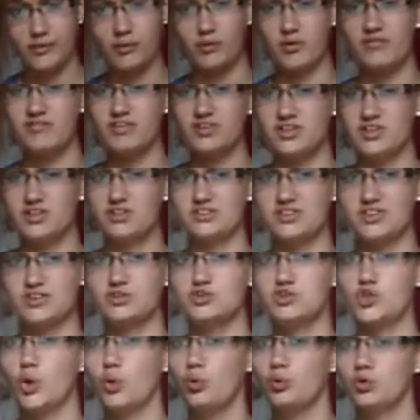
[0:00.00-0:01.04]
But when we use
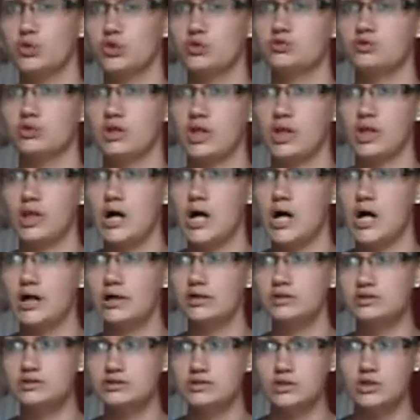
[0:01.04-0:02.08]
it, don't use a
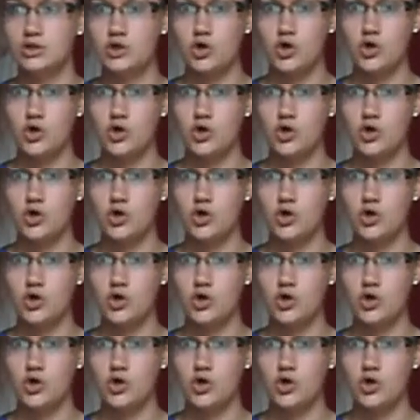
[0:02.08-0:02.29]
lot